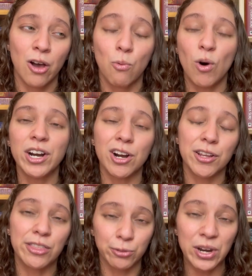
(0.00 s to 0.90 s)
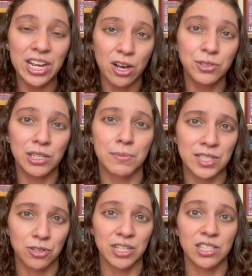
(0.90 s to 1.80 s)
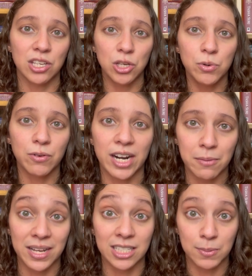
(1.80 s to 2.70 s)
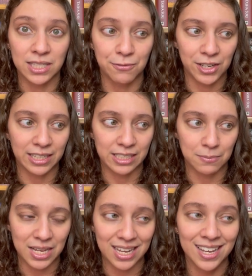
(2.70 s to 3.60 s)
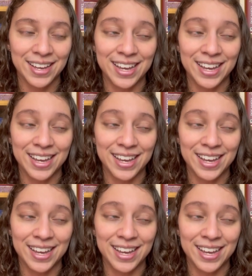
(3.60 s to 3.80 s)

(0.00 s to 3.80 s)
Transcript: What are three cozy mysteries you would recommend specifically to me?